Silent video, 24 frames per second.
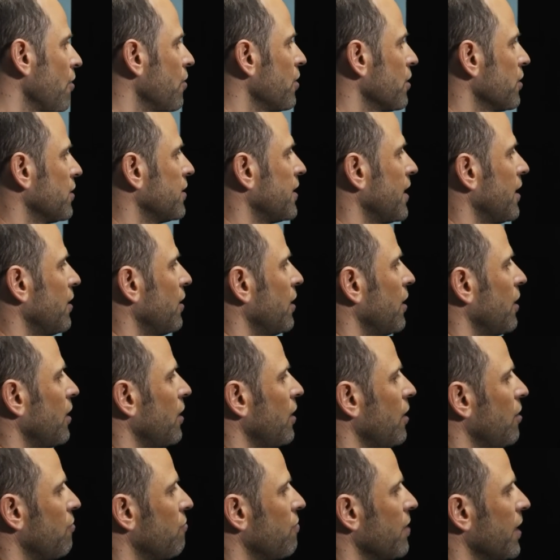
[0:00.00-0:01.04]
They're
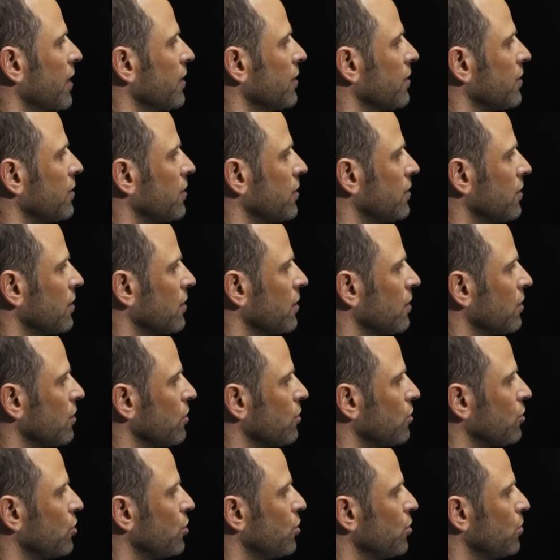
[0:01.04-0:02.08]
sending events
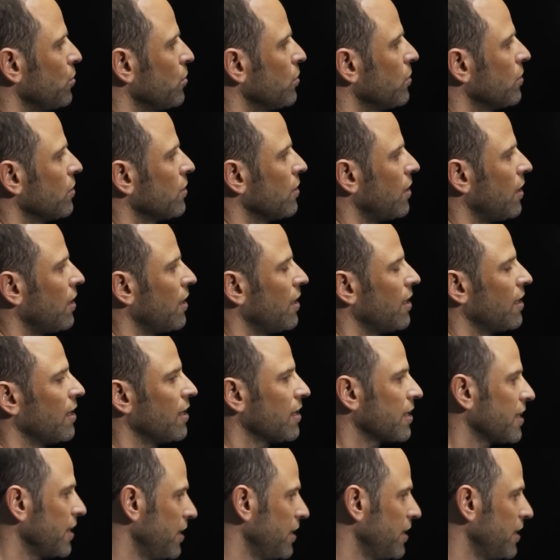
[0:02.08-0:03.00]
to uh,